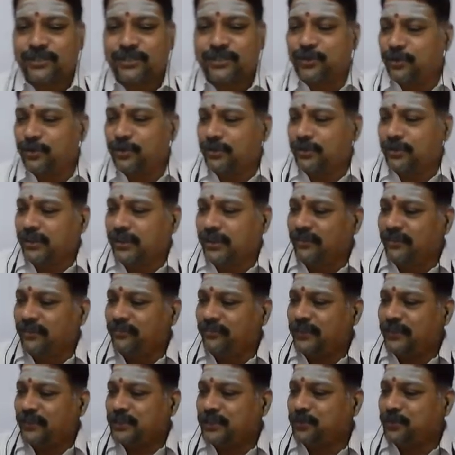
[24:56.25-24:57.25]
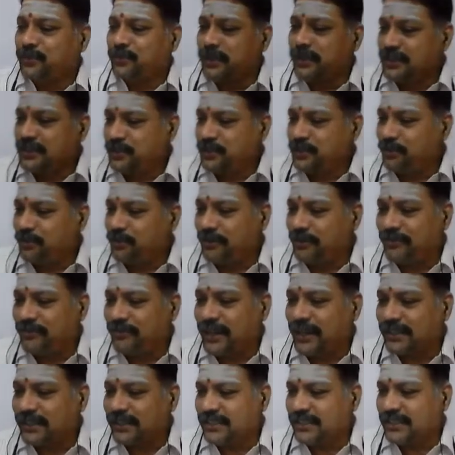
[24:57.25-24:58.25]
So first one is human
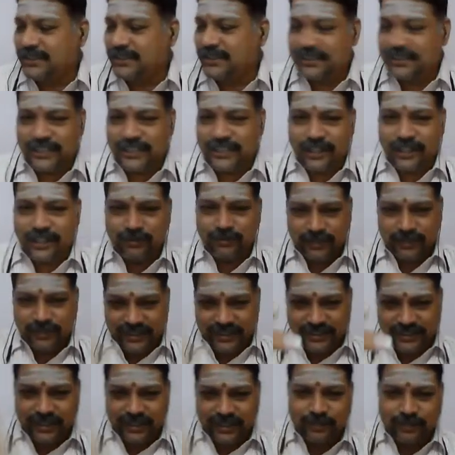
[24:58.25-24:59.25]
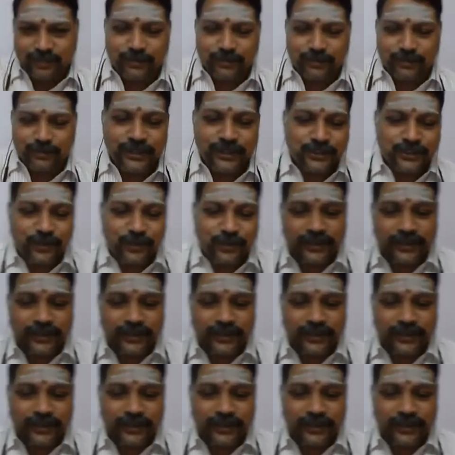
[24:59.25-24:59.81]
factor. The second one, these are the points for